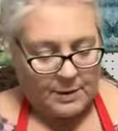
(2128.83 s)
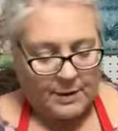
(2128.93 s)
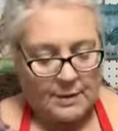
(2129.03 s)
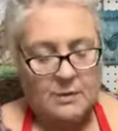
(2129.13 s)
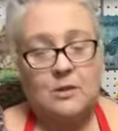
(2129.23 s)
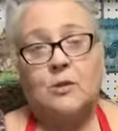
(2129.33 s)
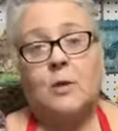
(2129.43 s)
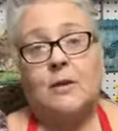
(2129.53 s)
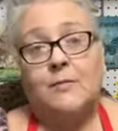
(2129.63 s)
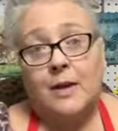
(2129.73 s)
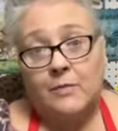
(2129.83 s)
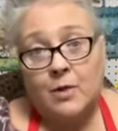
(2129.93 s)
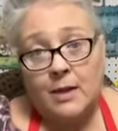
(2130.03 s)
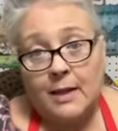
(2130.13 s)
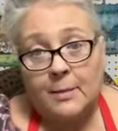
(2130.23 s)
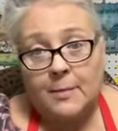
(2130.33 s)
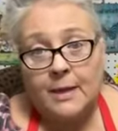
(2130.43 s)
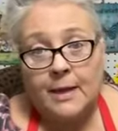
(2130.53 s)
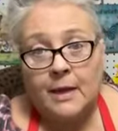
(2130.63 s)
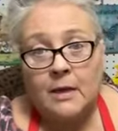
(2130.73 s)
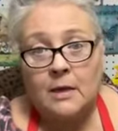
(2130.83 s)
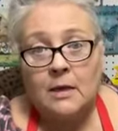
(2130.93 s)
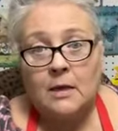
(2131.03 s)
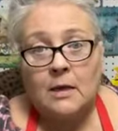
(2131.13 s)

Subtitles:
please do me a favor and let it play.